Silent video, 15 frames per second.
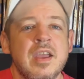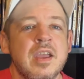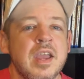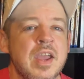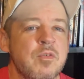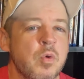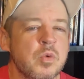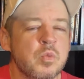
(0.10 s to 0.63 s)
Hey
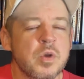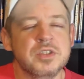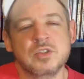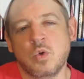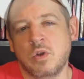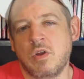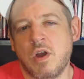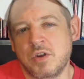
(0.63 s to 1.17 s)
everyone, what's
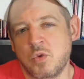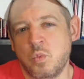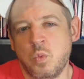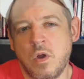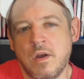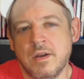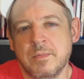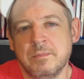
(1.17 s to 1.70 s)
going on?
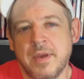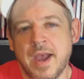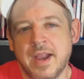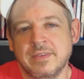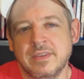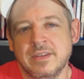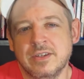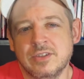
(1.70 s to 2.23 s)
Welcome
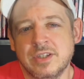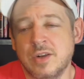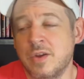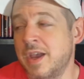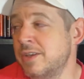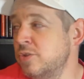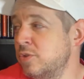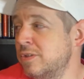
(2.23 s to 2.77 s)
back to the channel.
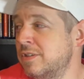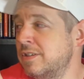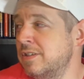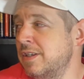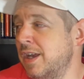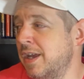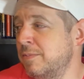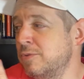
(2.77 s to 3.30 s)
As you can
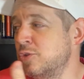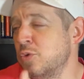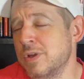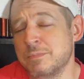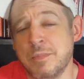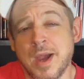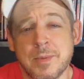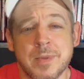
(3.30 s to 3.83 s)
see, I am
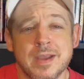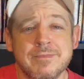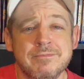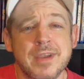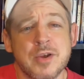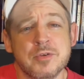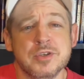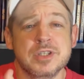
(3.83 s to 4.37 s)
joined by my
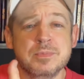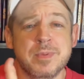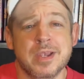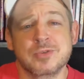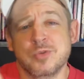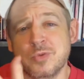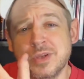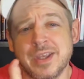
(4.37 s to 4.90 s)
very
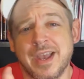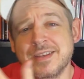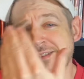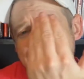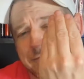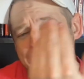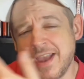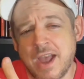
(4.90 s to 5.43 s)
special
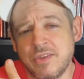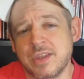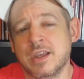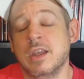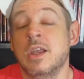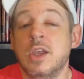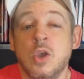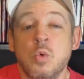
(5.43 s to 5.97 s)
guest, Valak,
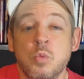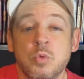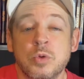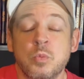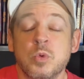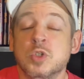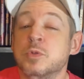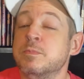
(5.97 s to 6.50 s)

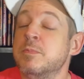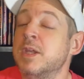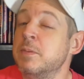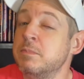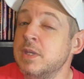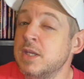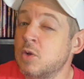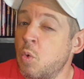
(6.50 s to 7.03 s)
which can
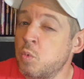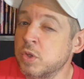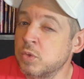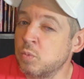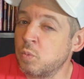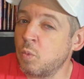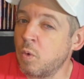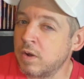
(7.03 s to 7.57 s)
mean only
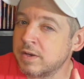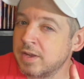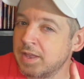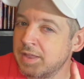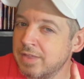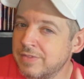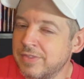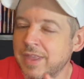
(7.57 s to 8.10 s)
one
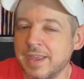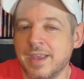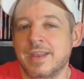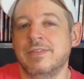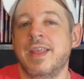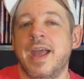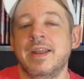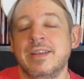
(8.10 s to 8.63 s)
thing,
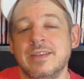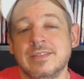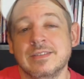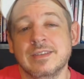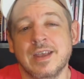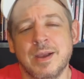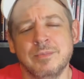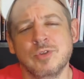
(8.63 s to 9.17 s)
and that
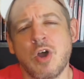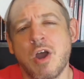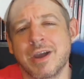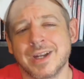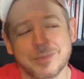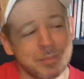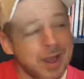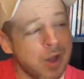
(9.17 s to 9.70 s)
is I'm
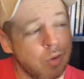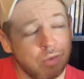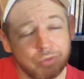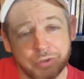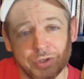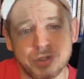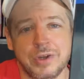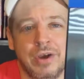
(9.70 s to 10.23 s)
talking about
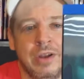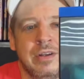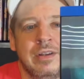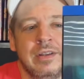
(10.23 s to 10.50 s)
The Nun.